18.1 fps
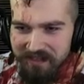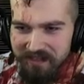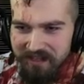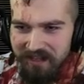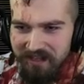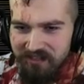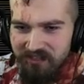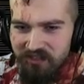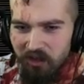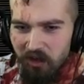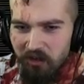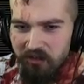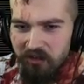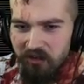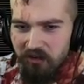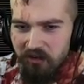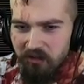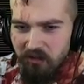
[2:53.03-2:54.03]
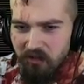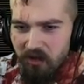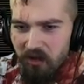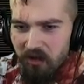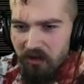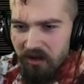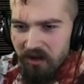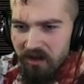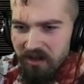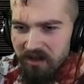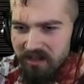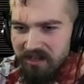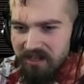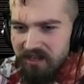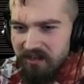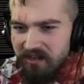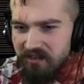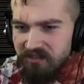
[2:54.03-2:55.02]
His daughter Laura
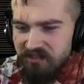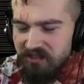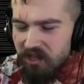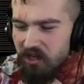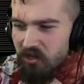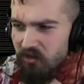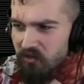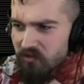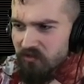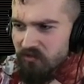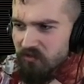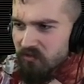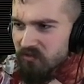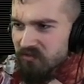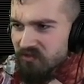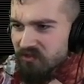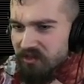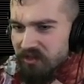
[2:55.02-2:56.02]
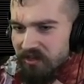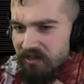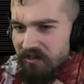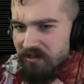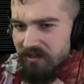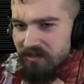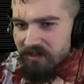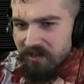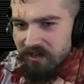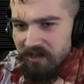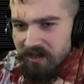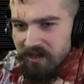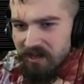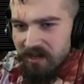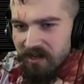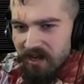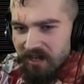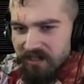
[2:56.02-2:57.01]
hears the news
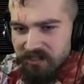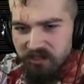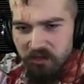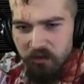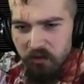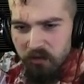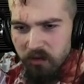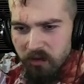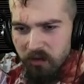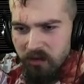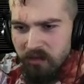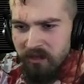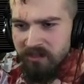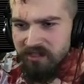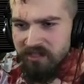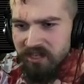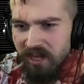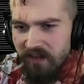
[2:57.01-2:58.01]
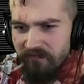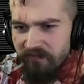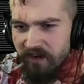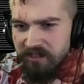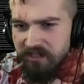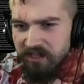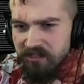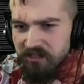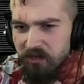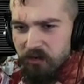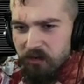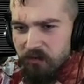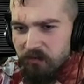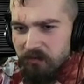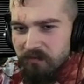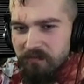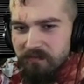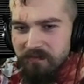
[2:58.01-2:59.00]
at school in San Francisco.
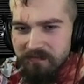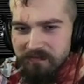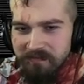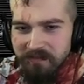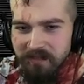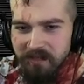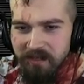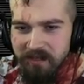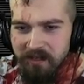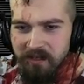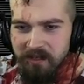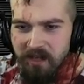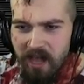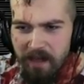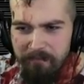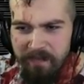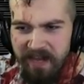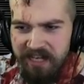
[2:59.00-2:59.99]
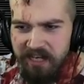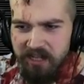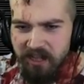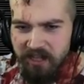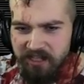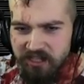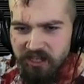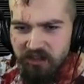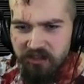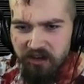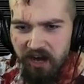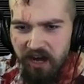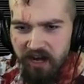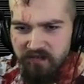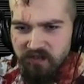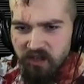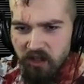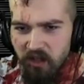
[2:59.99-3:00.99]
Immediately, she
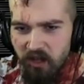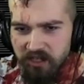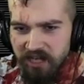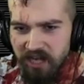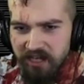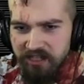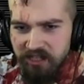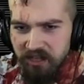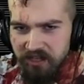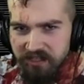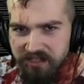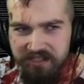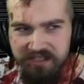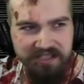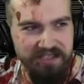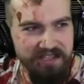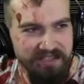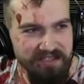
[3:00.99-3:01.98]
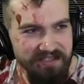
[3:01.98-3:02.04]
drives to Los Angeles.